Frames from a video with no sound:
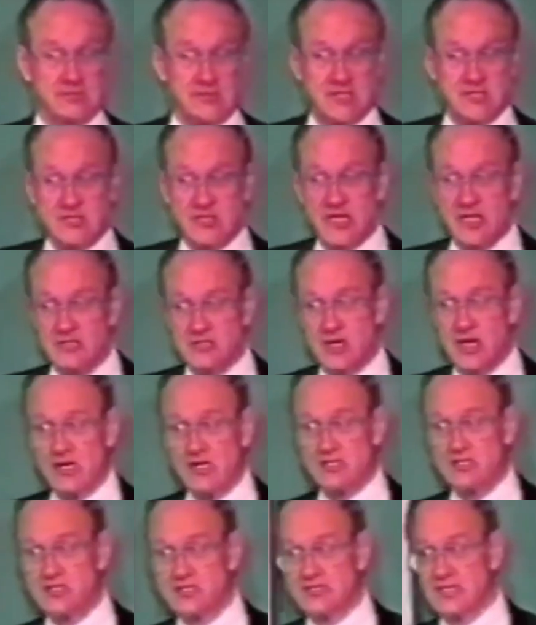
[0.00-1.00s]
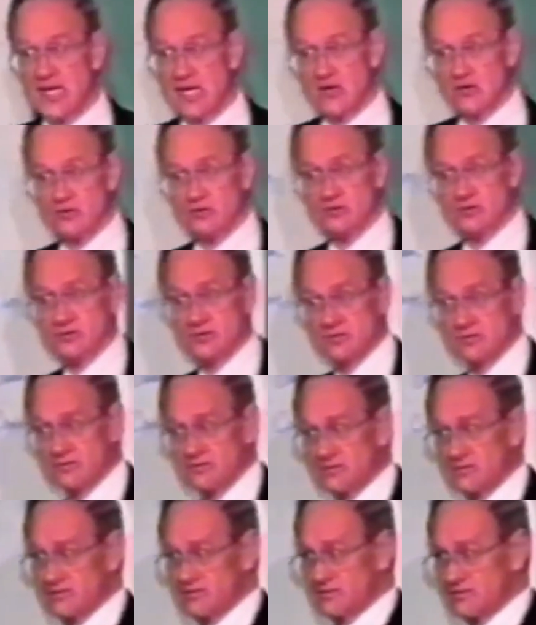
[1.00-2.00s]
It's not as hard as it sounds.
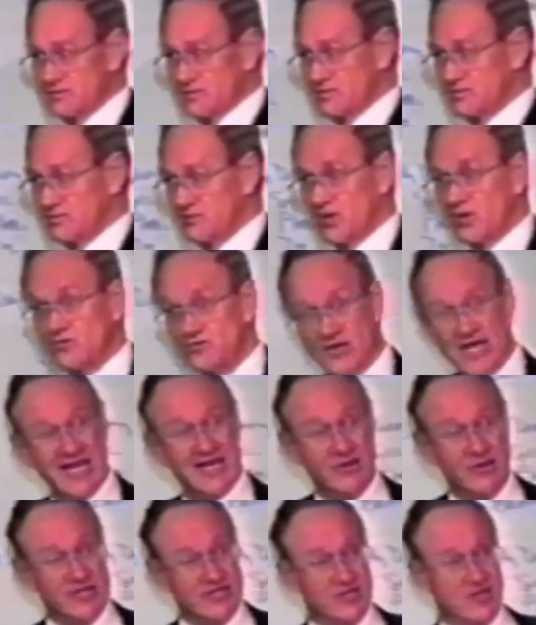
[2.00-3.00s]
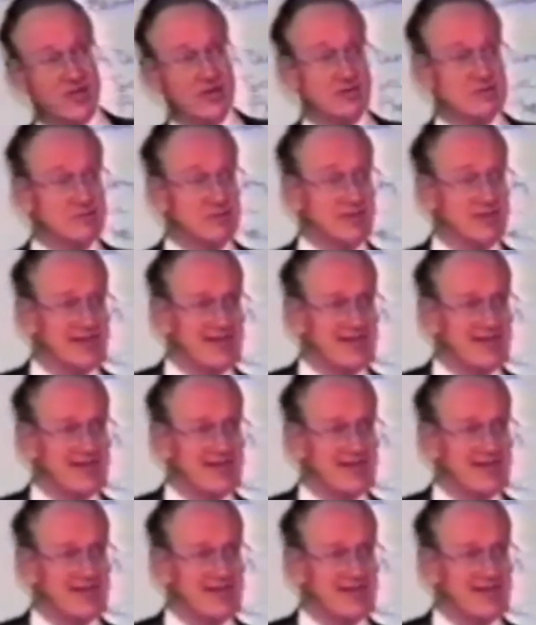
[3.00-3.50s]
Don't file a return.